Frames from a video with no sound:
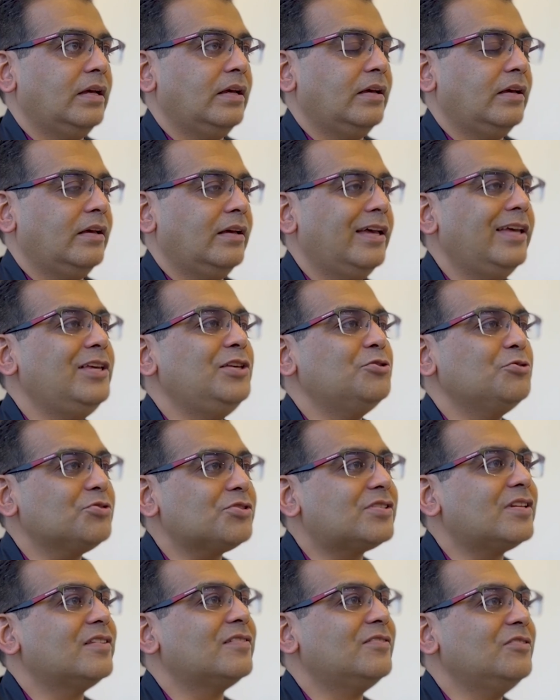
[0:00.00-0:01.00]
He used
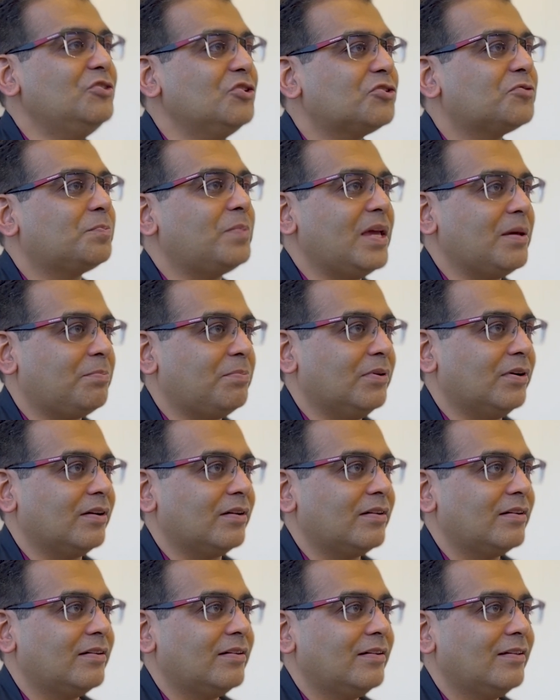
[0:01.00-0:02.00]
his newspaper,
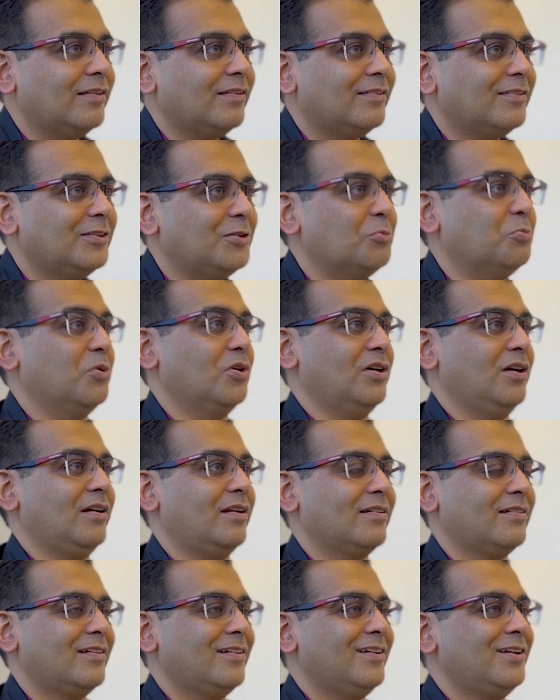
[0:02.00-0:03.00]
The World,
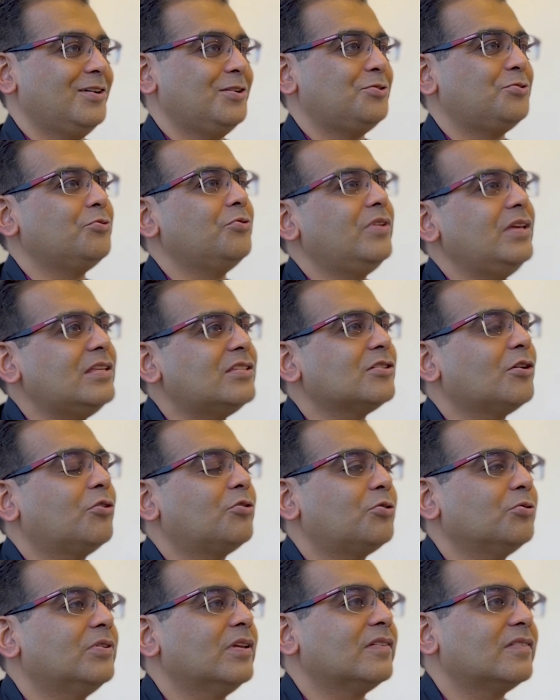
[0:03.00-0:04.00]
to reach out
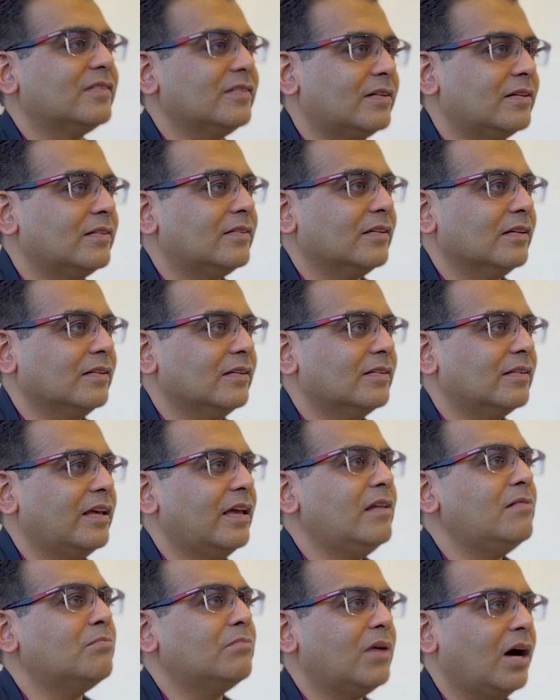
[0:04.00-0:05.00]
to the citizens
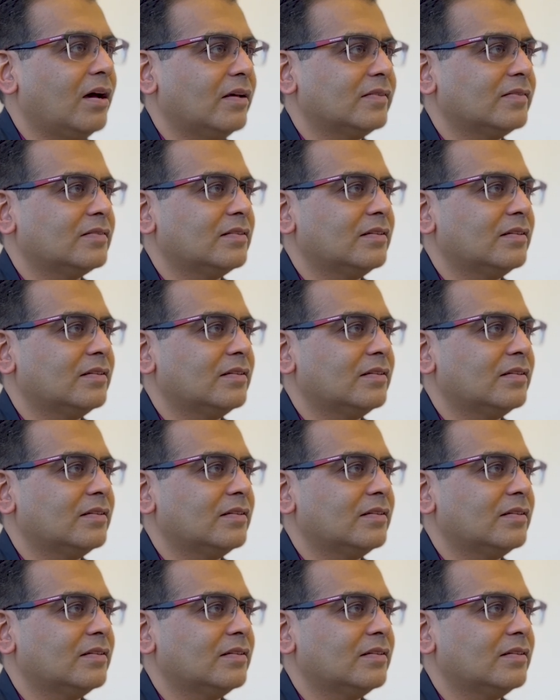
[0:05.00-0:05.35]
in mass.